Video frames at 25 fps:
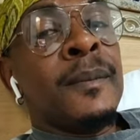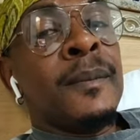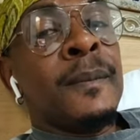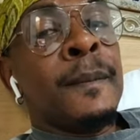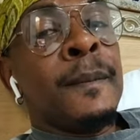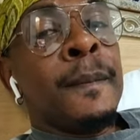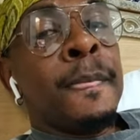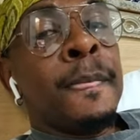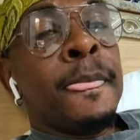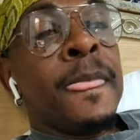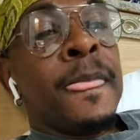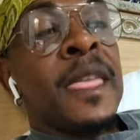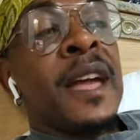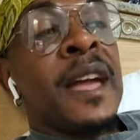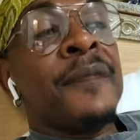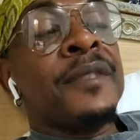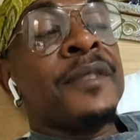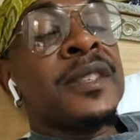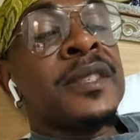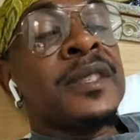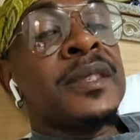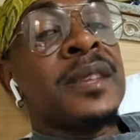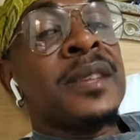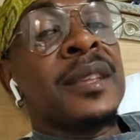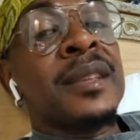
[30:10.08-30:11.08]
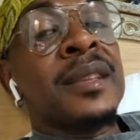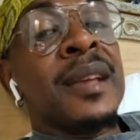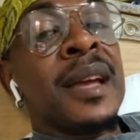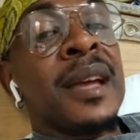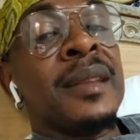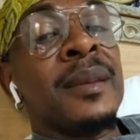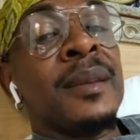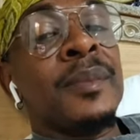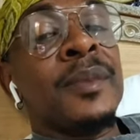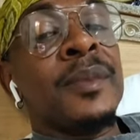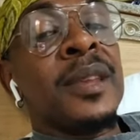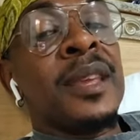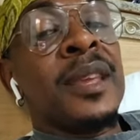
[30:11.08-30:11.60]
You have to sit at the
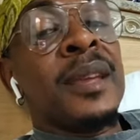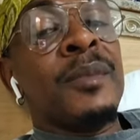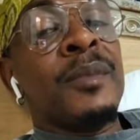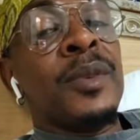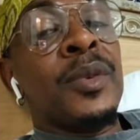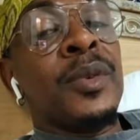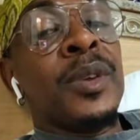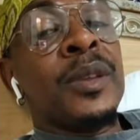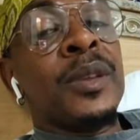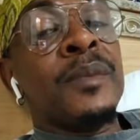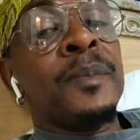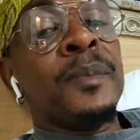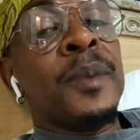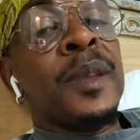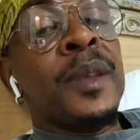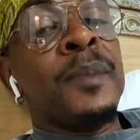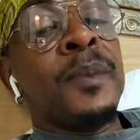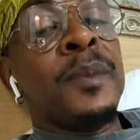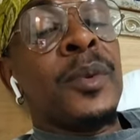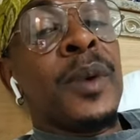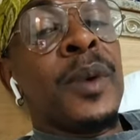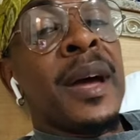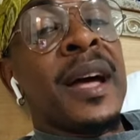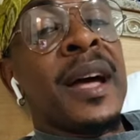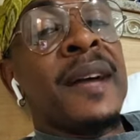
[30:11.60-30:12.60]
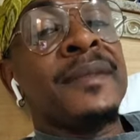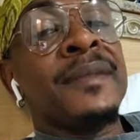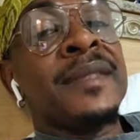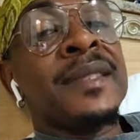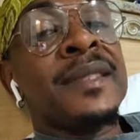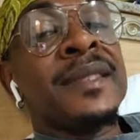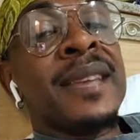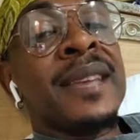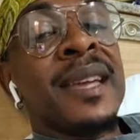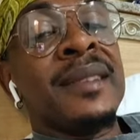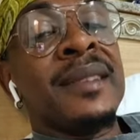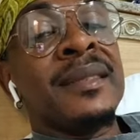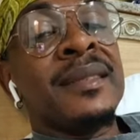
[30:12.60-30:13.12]
table with people who have
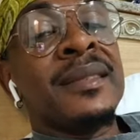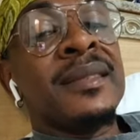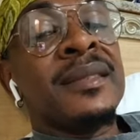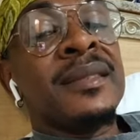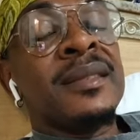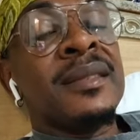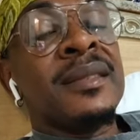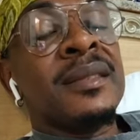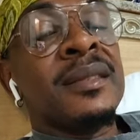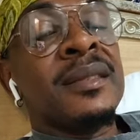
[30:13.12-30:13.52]
sense